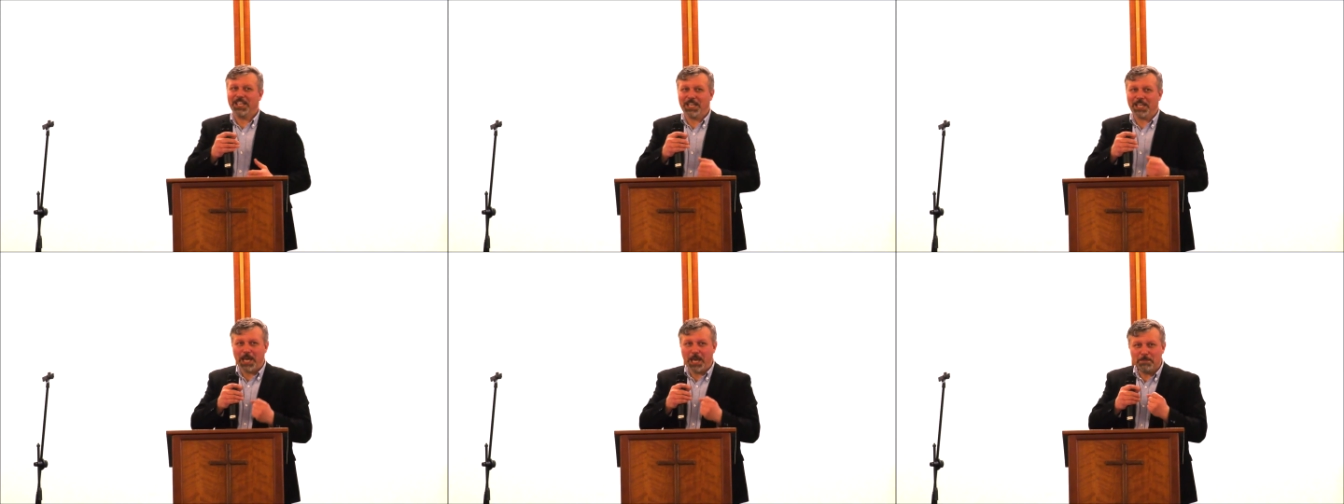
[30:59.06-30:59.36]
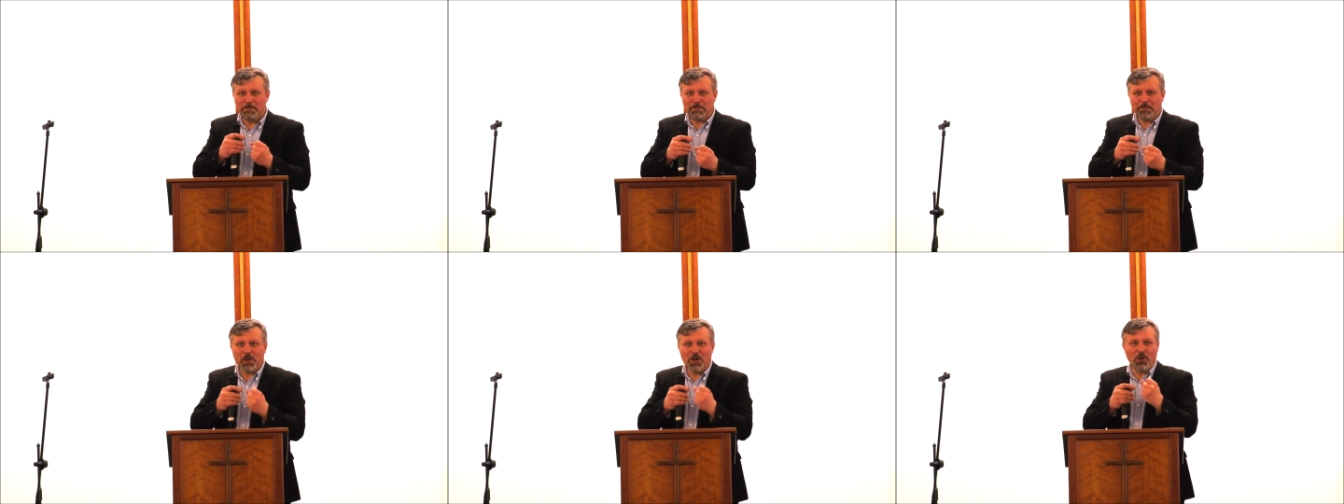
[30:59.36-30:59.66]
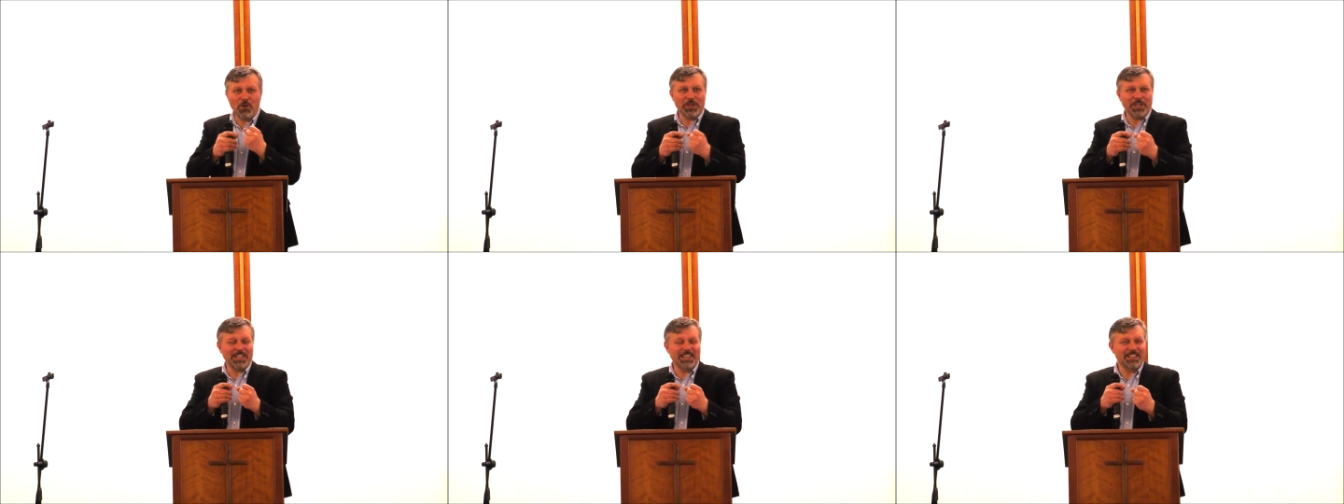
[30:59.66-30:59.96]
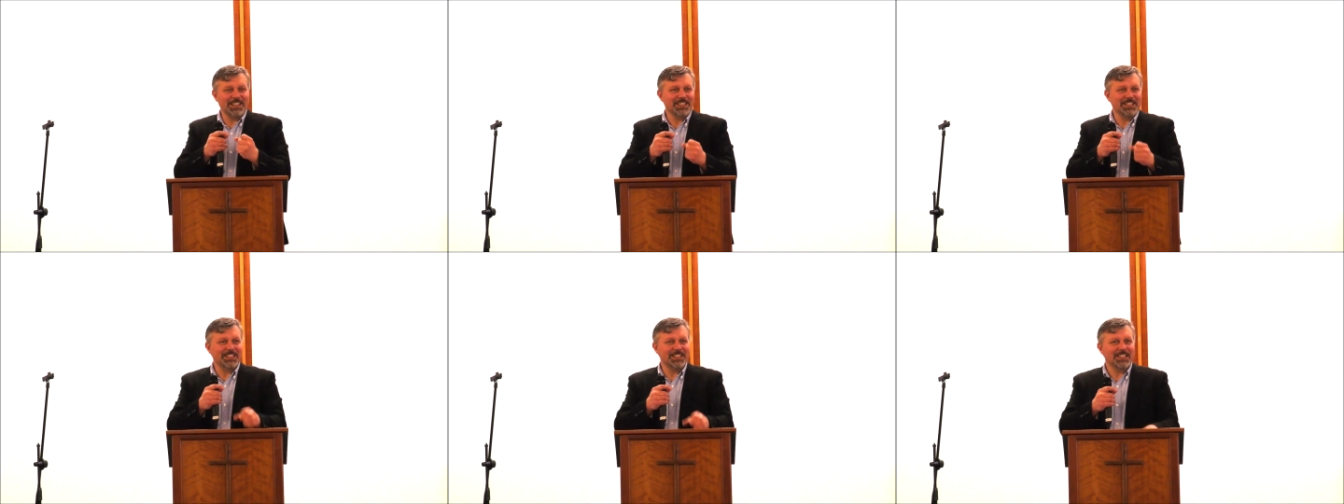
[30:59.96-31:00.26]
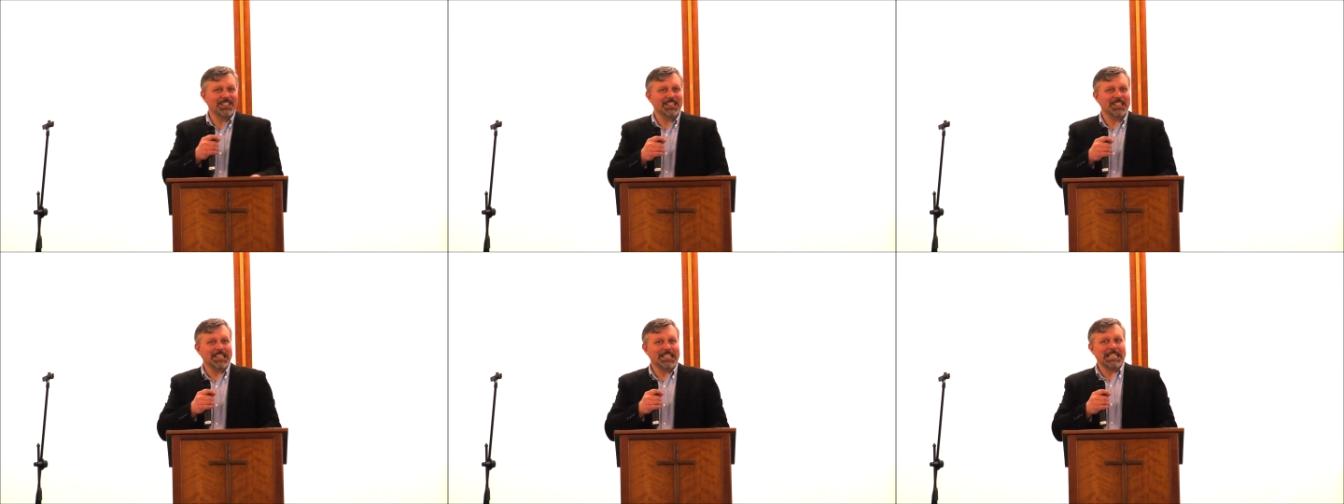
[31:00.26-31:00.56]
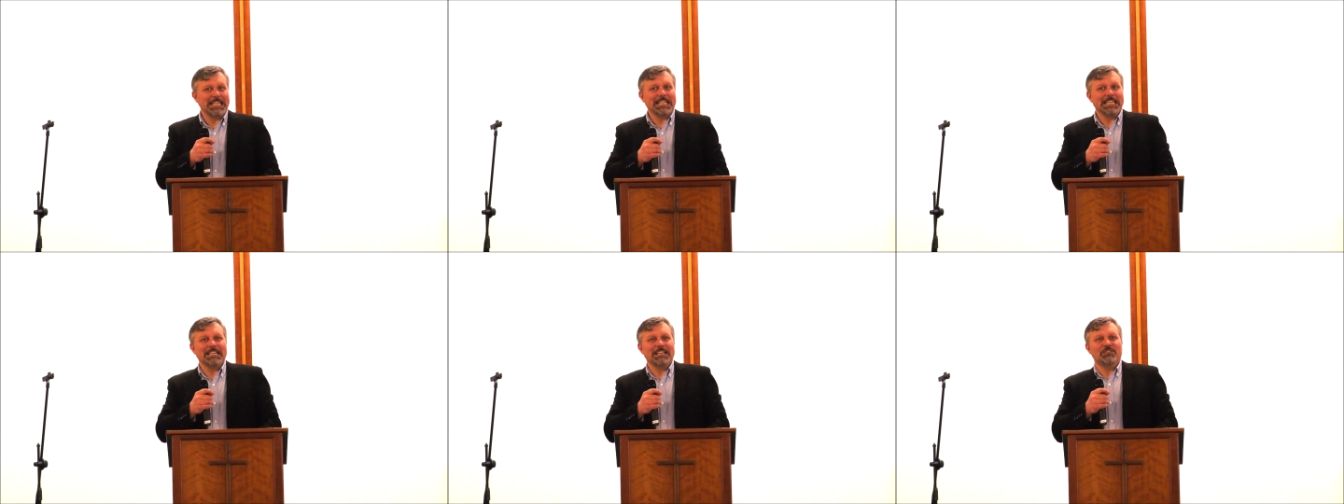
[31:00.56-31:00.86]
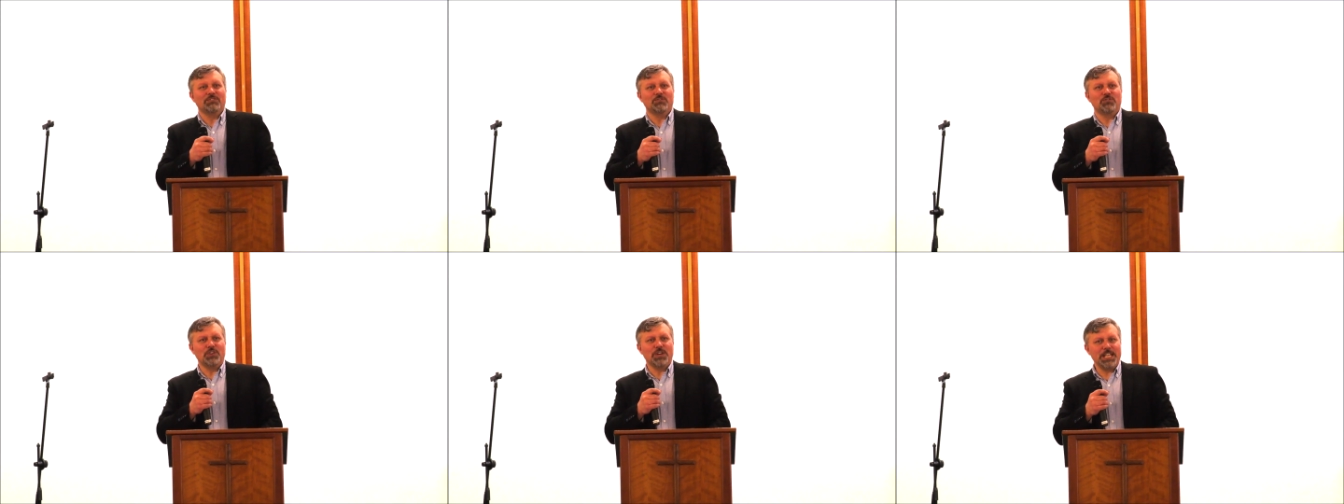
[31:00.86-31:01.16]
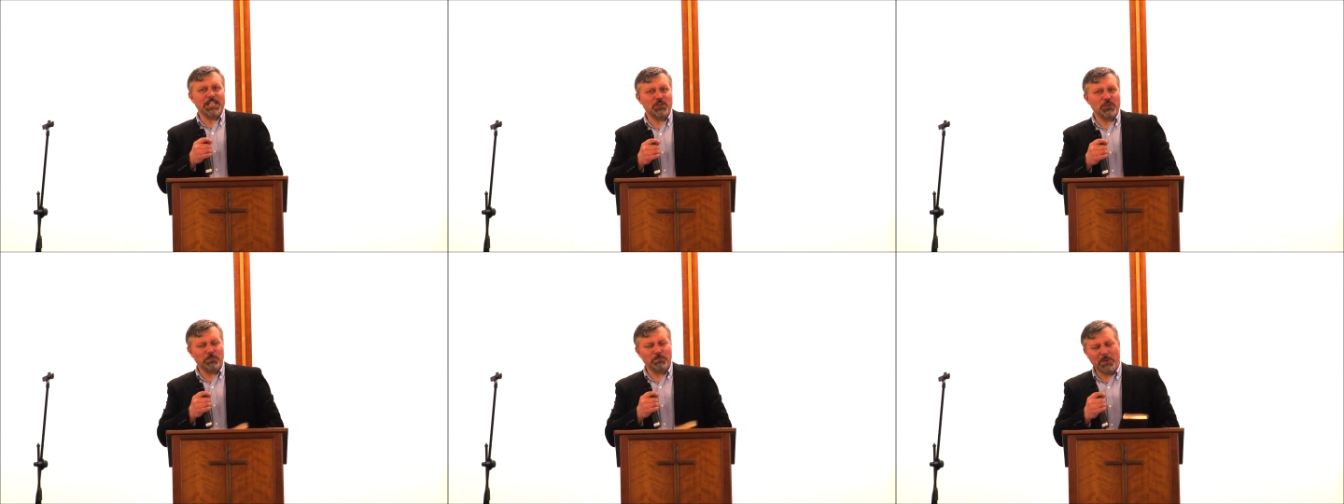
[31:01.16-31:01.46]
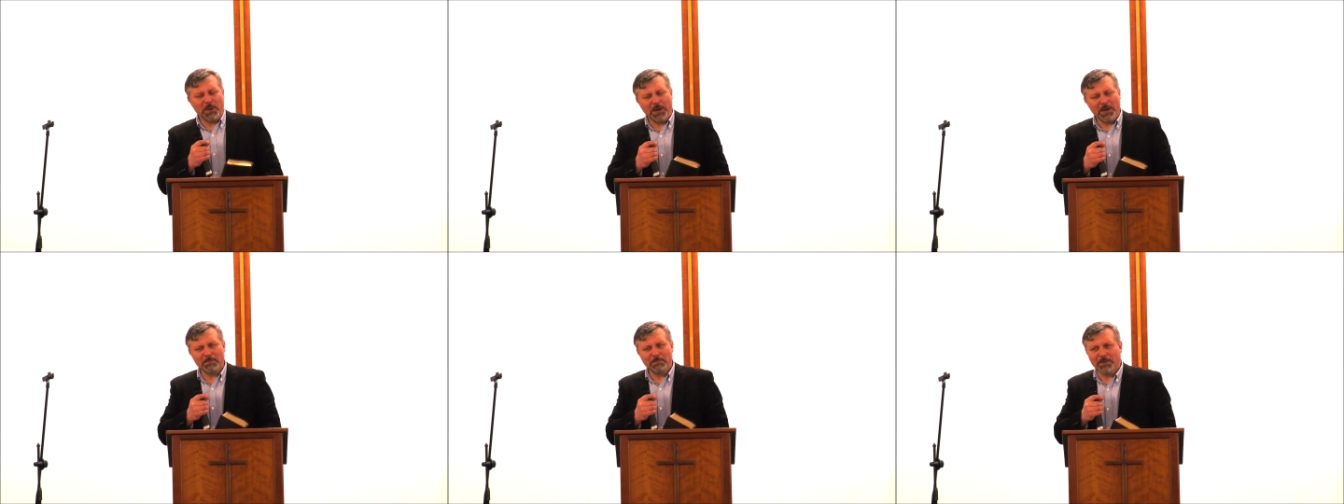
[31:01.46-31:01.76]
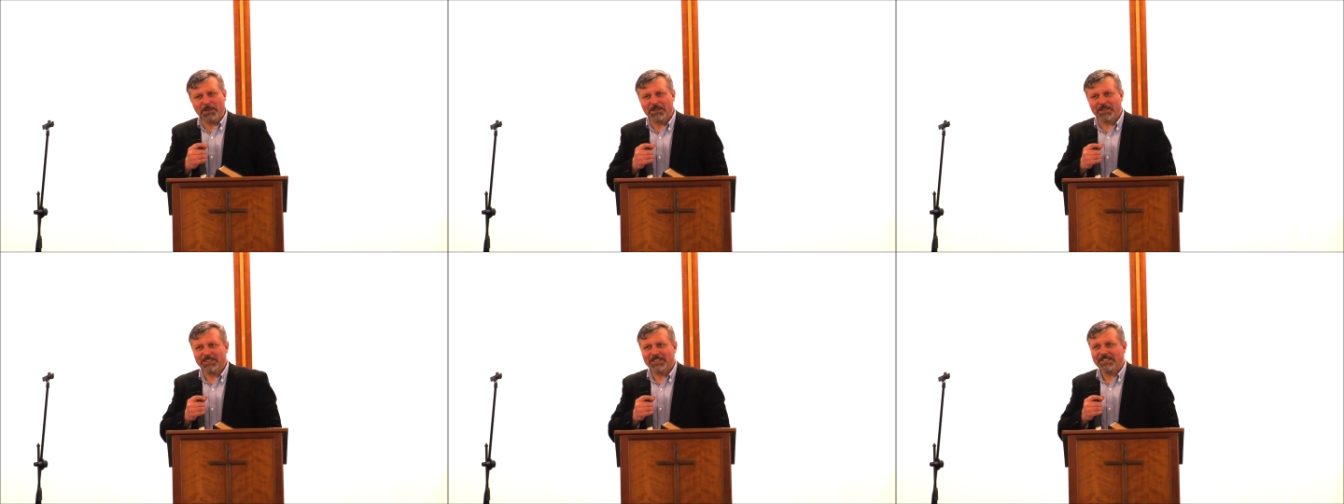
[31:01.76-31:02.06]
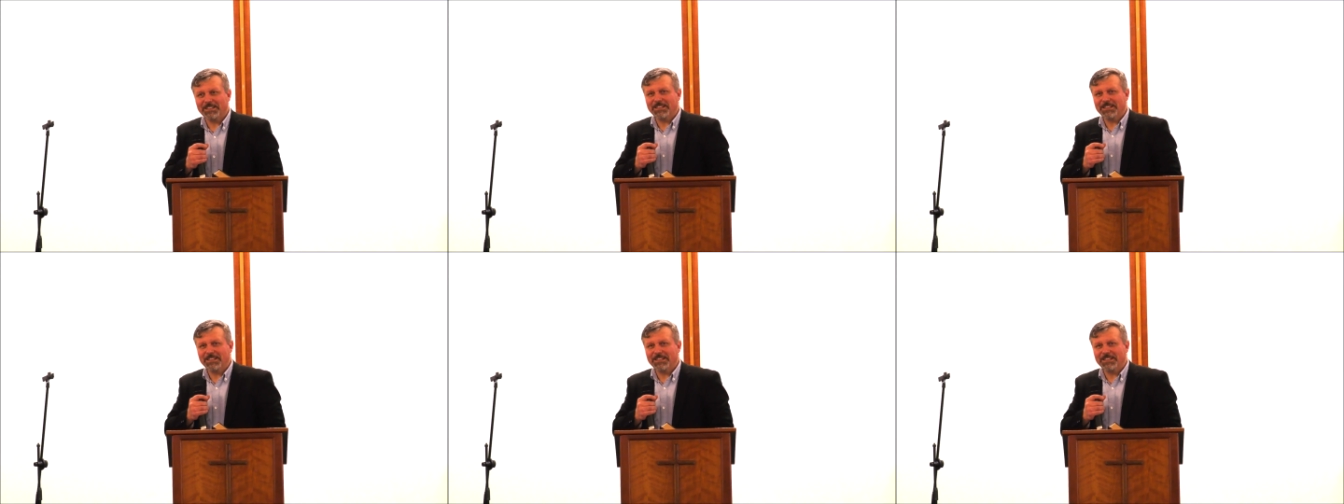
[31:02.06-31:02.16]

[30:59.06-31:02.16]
Keep going. Read your Bible.